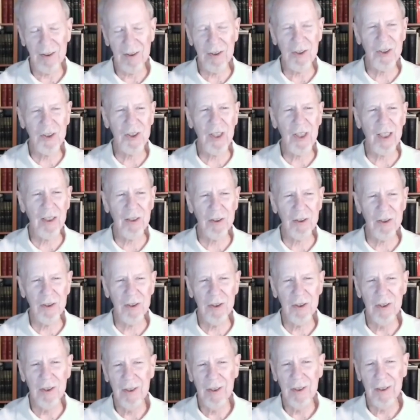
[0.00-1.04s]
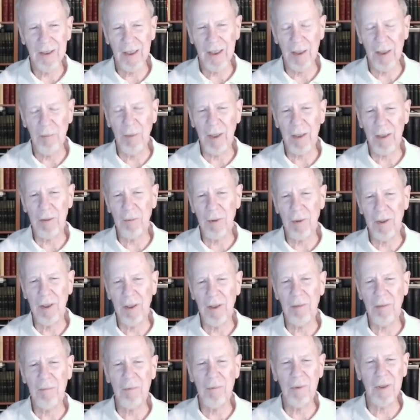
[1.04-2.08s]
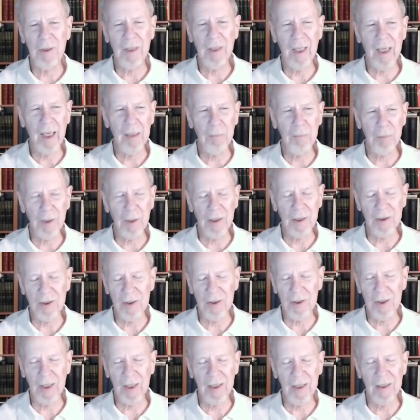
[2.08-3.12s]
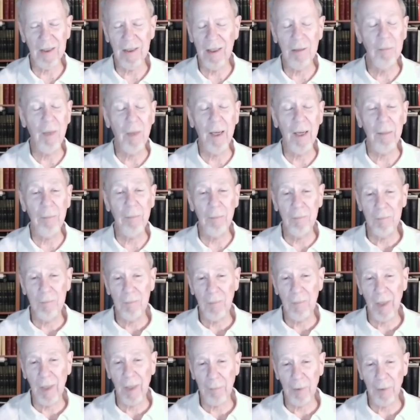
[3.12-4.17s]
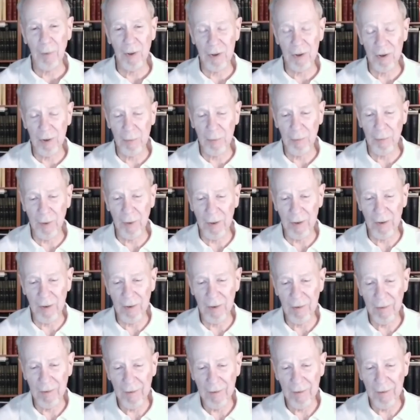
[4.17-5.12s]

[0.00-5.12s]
a sales gimmick when they when they add pluses. I, in my my personal opinion.